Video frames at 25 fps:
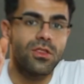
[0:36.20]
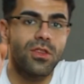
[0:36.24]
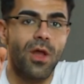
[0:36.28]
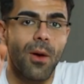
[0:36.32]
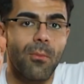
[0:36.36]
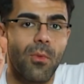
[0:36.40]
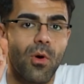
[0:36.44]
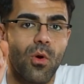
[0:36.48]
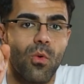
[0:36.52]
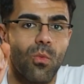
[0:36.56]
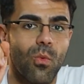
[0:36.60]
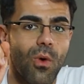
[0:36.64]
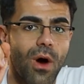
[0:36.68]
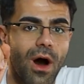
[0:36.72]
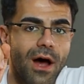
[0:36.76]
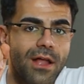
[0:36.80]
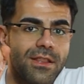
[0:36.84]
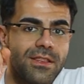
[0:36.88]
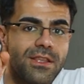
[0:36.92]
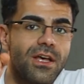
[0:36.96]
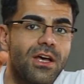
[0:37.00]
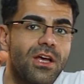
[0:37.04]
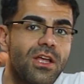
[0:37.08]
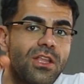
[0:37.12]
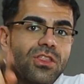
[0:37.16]
Number
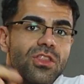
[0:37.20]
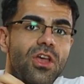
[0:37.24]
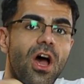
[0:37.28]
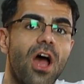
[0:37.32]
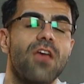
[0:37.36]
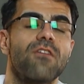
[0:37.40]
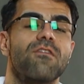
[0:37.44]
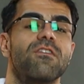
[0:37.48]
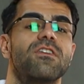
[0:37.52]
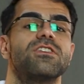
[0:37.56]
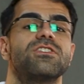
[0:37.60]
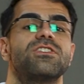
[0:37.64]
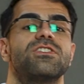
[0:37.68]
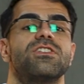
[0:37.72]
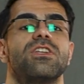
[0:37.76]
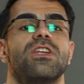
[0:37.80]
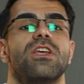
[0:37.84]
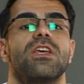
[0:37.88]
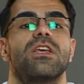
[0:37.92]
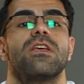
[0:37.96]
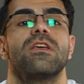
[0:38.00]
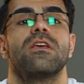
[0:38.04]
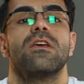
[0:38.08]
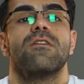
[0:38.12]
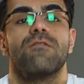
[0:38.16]
1.
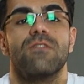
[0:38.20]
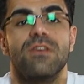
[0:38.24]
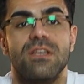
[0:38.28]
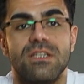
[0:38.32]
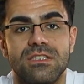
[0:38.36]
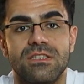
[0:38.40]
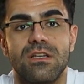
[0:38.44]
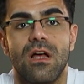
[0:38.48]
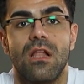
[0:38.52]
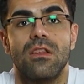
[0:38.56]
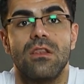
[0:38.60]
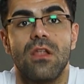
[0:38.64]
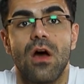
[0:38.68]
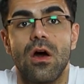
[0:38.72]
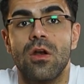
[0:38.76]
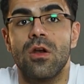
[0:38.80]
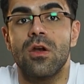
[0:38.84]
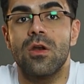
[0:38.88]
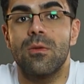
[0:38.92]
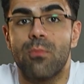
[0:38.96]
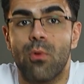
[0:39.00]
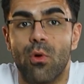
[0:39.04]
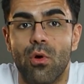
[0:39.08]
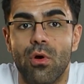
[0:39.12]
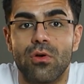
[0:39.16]
Diversity Visa
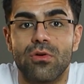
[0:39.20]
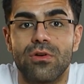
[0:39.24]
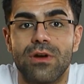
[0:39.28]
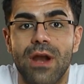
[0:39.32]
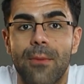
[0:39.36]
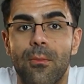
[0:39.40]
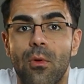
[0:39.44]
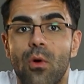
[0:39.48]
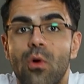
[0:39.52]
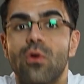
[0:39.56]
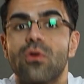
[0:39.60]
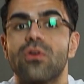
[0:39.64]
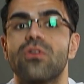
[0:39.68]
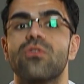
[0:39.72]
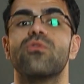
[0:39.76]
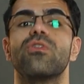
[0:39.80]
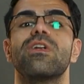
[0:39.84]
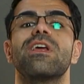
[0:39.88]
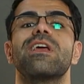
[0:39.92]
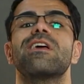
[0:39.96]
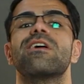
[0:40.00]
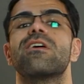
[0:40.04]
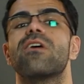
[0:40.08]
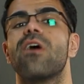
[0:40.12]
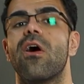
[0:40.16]
Lottery Program or
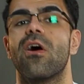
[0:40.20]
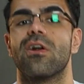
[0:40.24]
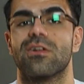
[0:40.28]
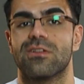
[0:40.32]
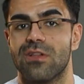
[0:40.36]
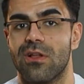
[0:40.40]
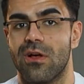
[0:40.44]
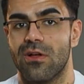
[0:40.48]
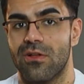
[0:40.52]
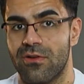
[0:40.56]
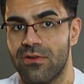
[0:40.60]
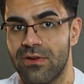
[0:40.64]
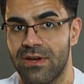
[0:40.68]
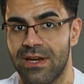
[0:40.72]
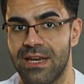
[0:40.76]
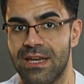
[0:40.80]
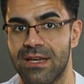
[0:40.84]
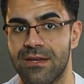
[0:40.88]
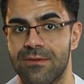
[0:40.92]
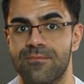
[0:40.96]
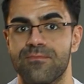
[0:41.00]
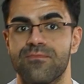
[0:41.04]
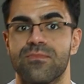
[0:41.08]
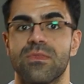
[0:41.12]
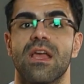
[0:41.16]
Green Card Lottery.
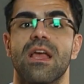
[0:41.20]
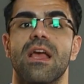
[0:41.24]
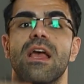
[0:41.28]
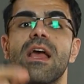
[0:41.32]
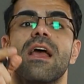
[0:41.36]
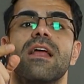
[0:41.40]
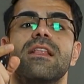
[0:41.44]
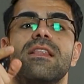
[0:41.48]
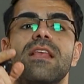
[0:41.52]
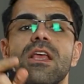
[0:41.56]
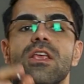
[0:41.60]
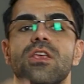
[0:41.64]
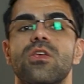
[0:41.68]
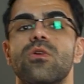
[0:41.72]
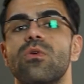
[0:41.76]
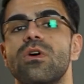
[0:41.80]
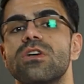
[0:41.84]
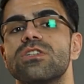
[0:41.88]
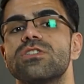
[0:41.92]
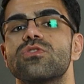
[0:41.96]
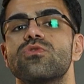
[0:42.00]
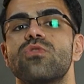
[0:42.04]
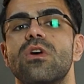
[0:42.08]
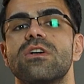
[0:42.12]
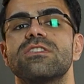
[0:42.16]
The
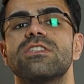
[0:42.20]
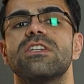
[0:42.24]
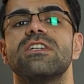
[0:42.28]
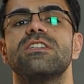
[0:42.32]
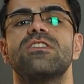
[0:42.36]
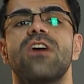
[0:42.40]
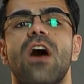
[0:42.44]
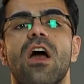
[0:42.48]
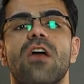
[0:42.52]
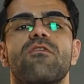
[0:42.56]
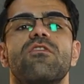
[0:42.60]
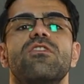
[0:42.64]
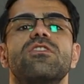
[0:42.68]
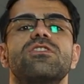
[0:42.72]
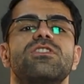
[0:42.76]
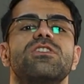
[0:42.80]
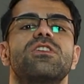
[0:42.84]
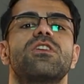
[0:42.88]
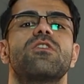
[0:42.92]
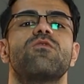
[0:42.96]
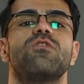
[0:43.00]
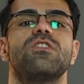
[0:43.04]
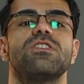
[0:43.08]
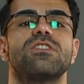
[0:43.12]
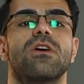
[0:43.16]
US runs a
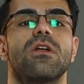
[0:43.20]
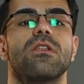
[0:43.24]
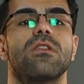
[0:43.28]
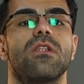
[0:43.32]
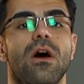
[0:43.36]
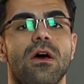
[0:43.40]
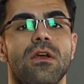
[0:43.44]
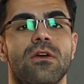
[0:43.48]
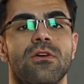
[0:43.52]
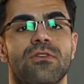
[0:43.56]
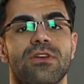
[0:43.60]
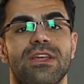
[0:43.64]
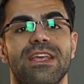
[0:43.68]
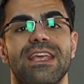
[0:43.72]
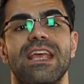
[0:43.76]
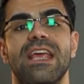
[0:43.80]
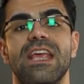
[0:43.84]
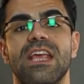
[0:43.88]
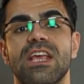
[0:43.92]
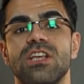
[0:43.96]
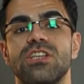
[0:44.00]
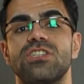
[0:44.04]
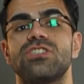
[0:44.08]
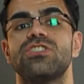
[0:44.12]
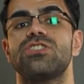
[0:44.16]
diversity visa lottery
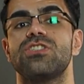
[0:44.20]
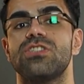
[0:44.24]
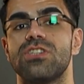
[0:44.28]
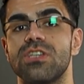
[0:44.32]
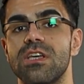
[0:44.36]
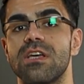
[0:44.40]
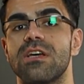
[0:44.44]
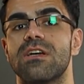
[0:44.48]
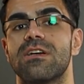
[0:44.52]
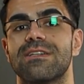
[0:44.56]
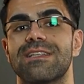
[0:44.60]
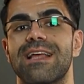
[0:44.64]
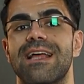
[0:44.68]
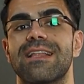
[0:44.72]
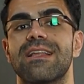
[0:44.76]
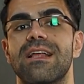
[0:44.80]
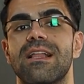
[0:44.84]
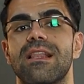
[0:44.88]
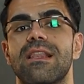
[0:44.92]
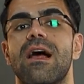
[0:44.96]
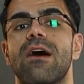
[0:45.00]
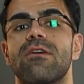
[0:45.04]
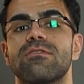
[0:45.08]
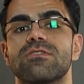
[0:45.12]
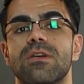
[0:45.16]
each year that
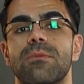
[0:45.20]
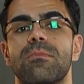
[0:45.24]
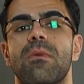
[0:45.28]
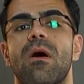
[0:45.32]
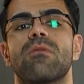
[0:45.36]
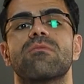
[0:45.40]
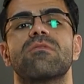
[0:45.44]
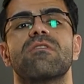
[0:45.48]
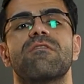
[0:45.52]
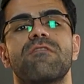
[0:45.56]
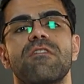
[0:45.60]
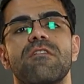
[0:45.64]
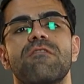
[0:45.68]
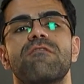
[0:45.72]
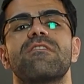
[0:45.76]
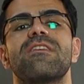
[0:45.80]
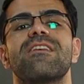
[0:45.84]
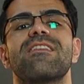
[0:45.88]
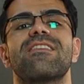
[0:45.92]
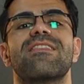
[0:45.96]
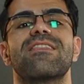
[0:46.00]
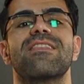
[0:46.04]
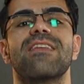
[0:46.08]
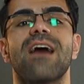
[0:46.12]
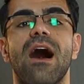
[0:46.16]
allows about
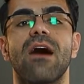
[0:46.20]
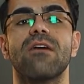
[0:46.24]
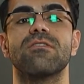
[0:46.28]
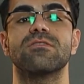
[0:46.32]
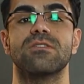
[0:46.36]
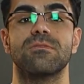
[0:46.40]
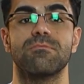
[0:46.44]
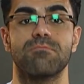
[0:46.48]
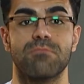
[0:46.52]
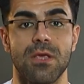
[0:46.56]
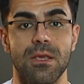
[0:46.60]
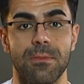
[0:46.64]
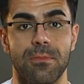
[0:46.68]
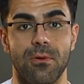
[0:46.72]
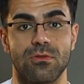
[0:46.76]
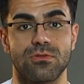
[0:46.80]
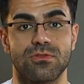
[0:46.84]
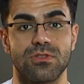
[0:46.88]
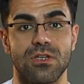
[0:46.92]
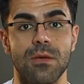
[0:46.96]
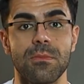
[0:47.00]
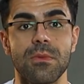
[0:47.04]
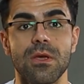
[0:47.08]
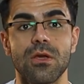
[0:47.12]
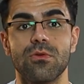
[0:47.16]
50,000 people
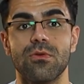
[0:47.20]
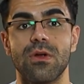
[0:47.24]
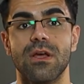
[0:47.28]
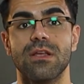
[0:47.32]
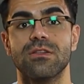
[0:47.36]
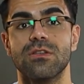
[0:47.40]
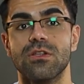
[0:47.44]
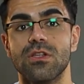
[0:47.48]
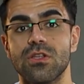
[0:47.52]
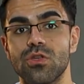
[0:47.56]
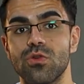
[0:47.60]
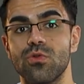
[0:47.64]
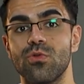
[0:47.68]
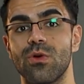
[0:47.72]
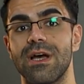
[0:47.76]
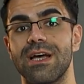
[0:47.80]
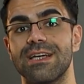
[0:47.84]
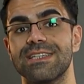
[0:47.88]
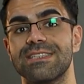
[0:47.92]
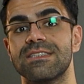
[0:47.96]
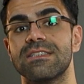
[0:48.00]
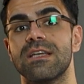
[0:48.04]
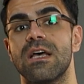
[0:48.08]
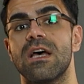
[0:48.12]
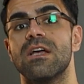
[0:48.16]
to immigrate to the
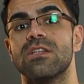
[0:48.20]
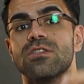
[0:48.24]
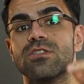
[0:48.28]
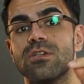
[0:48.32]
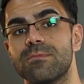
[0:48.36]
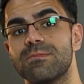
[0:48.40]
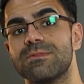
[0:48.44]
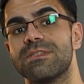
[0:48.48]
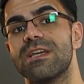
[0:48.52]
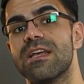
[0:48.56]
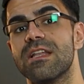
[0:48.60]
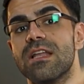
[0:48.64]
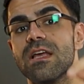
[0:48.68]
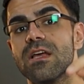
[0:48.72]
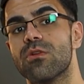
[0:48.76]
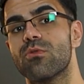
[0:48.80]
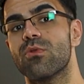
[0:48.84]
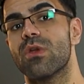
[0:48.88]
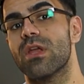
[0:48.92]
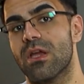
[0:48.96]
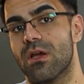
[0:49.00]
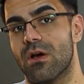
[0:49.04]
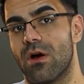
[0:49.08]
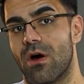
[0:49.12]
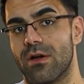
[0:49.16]
US to obtain a
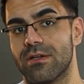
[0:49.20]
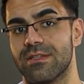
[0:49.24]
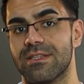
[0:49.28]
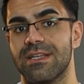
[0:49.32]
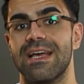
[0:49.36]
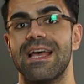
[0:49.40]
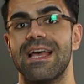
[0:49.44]
green card.